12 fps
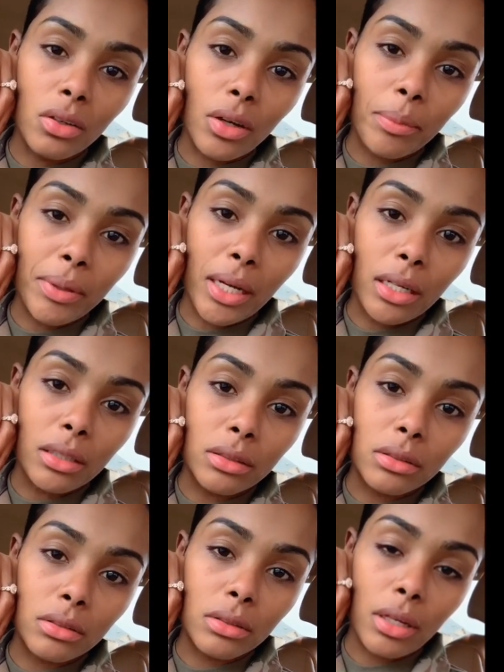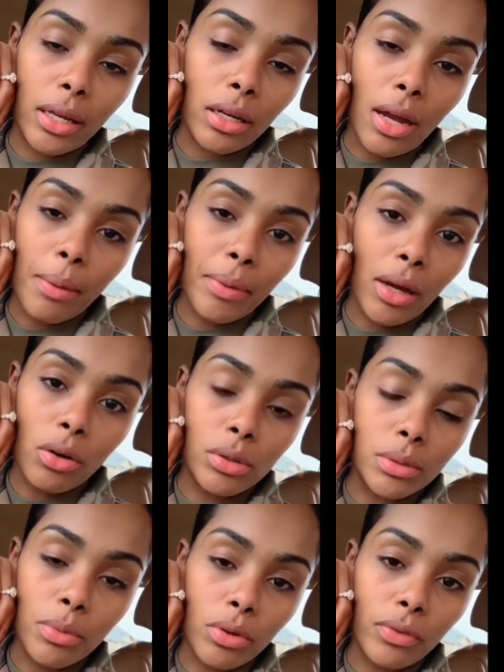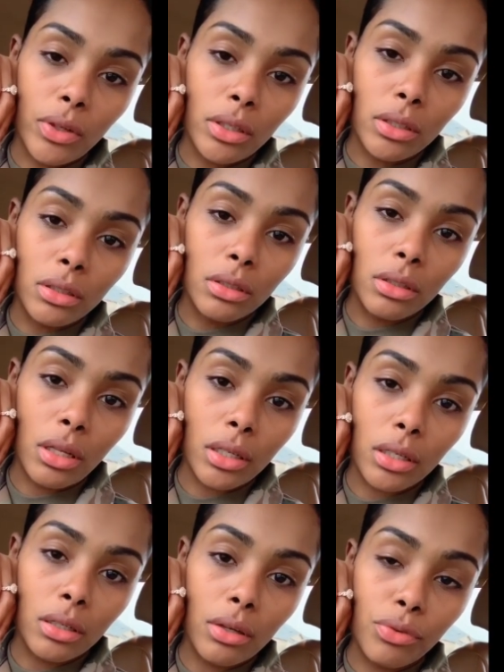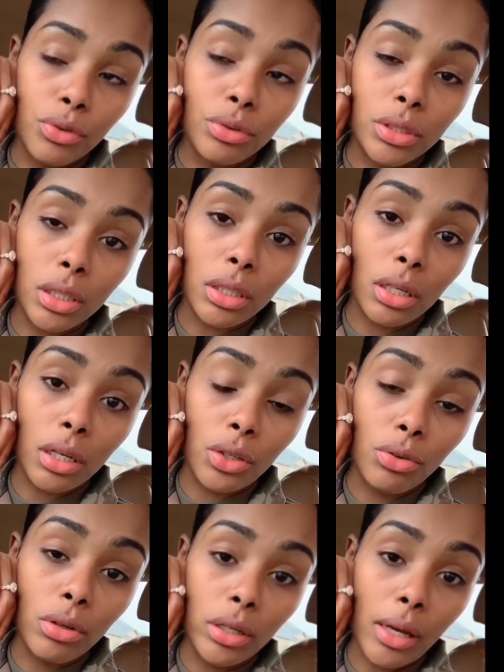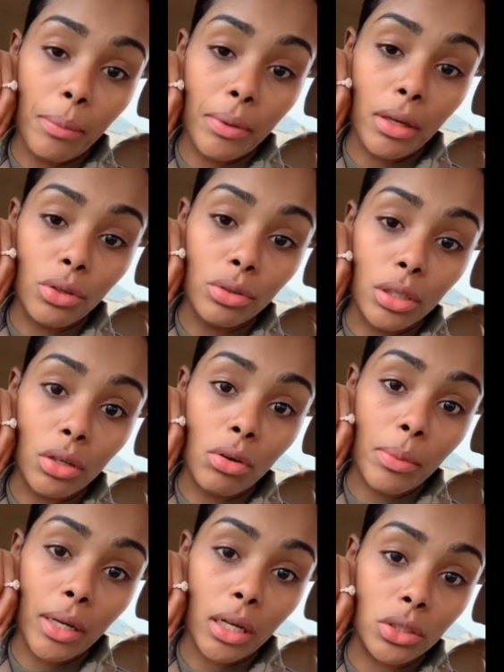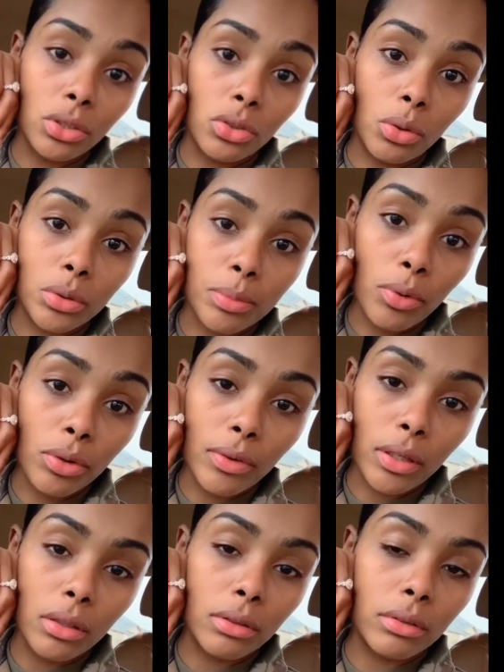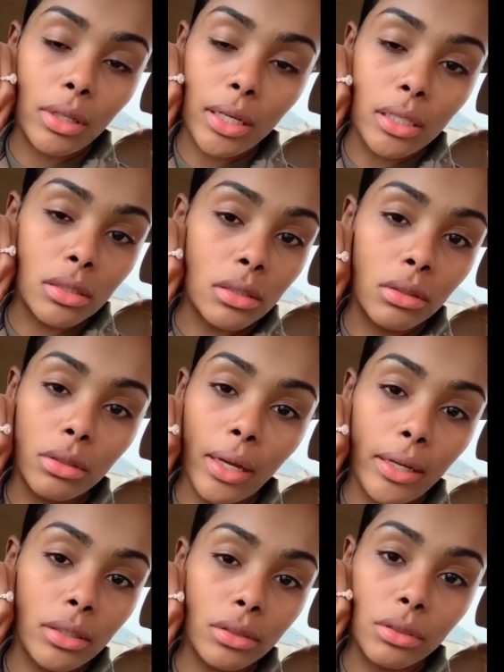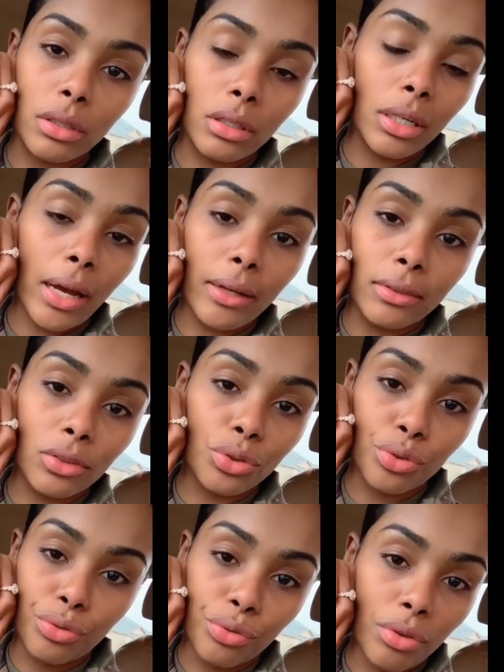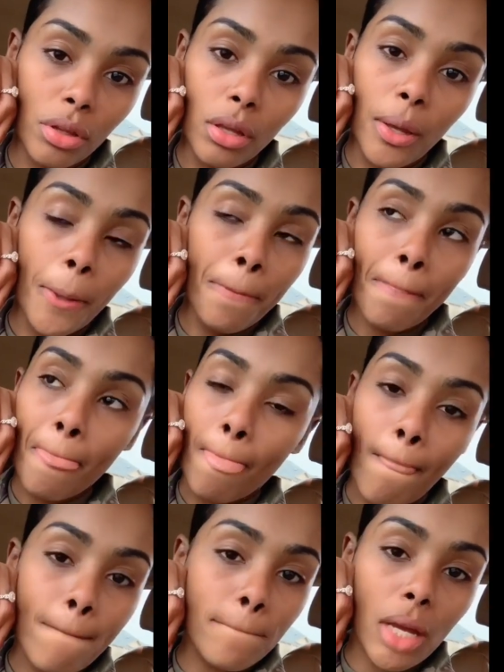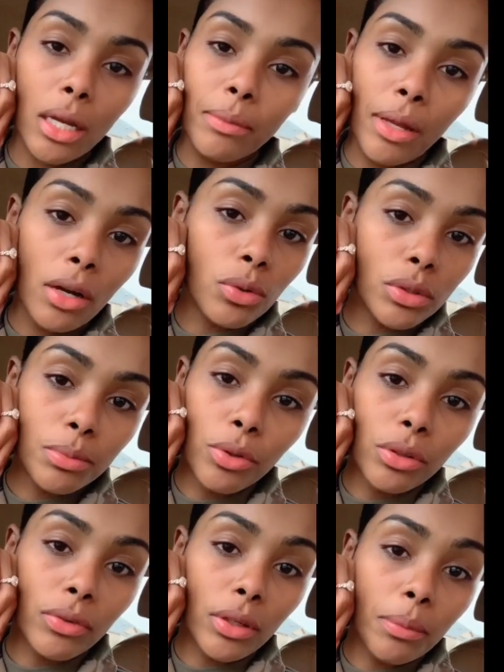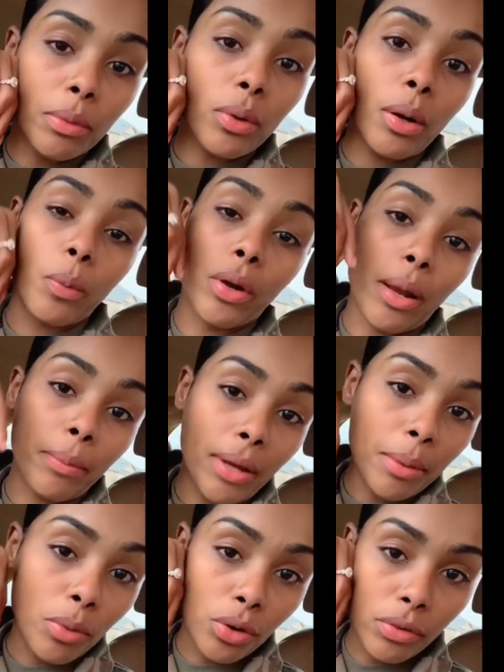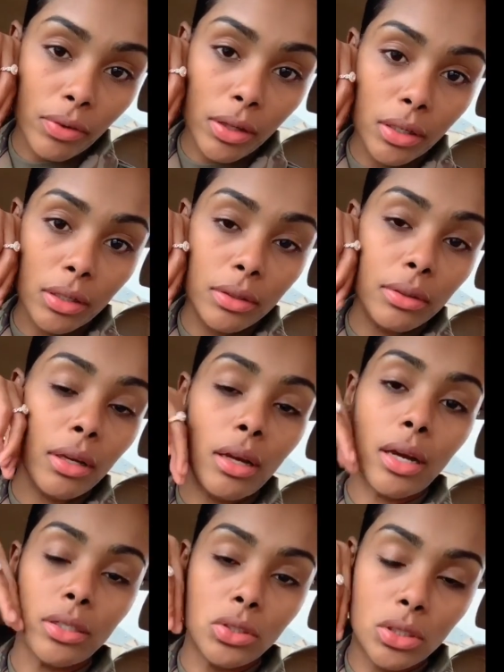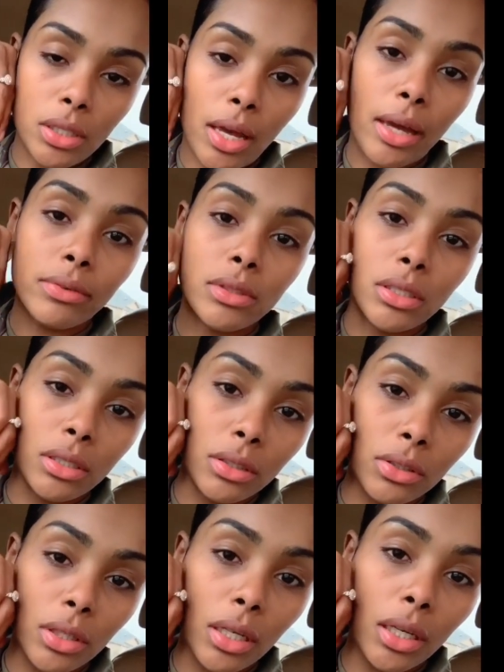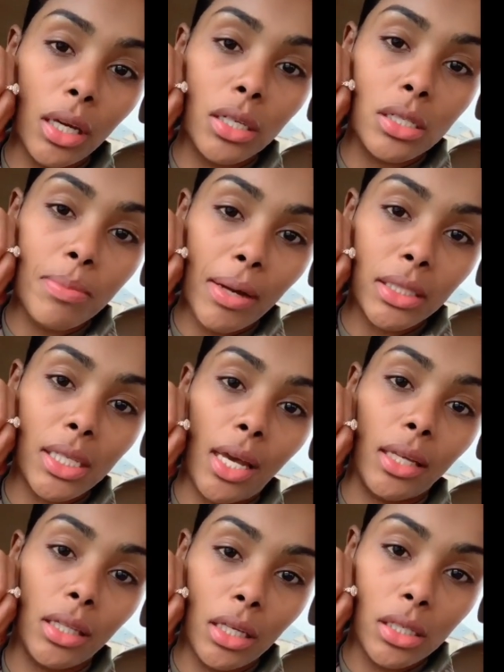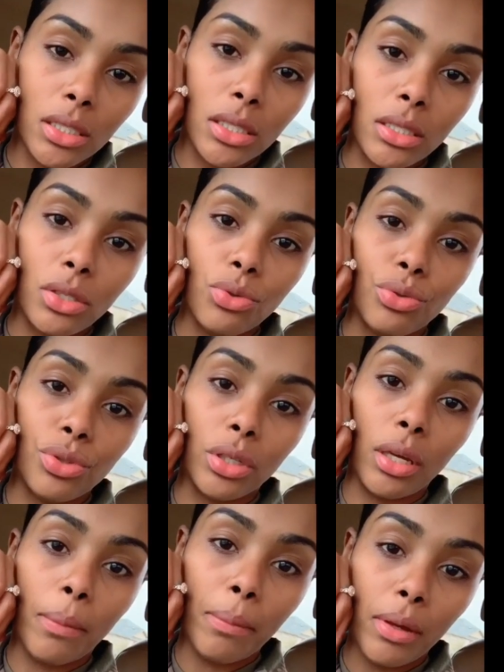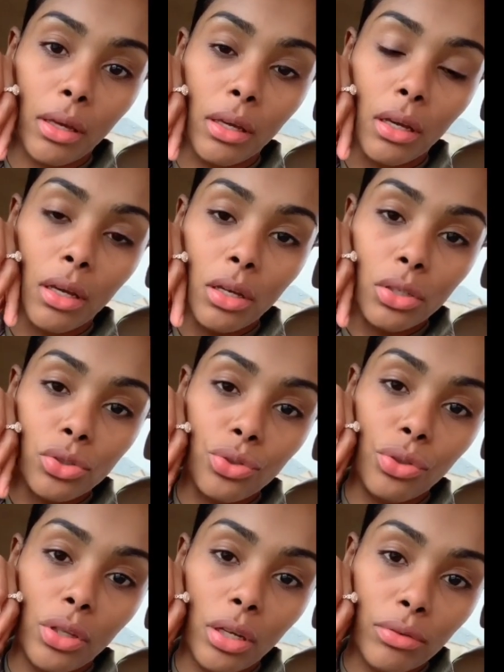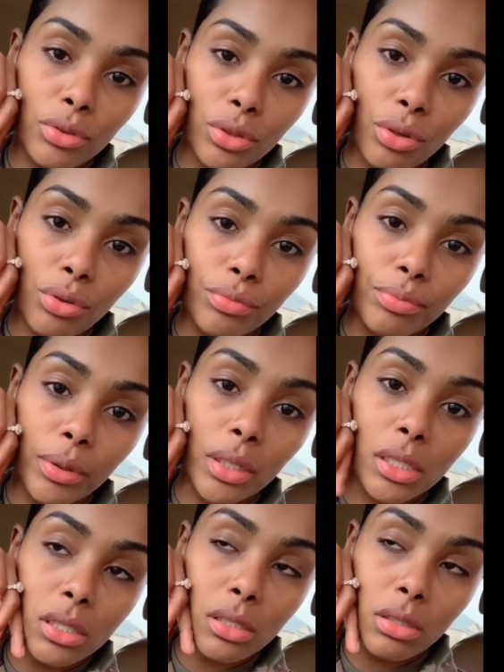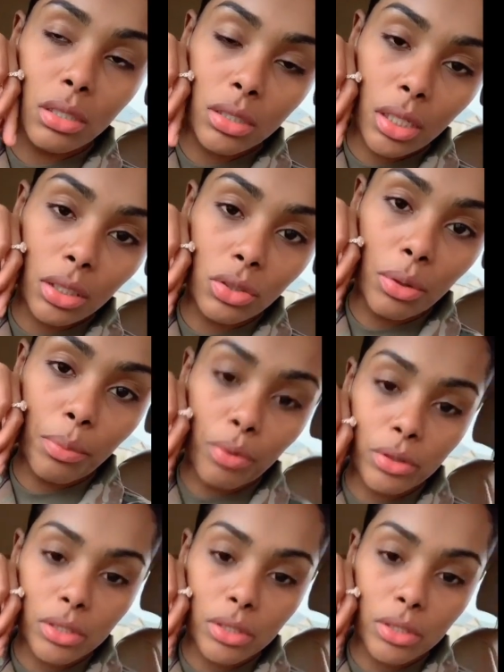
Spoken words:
not always motivated. Like, if you sit there and you look at me and you think, oh my gosh, she's always motivated, that is not the truth. I am not always motivated, but when I'm not motivated, I just have to engage my tactics to get me to the end result, because these things are important to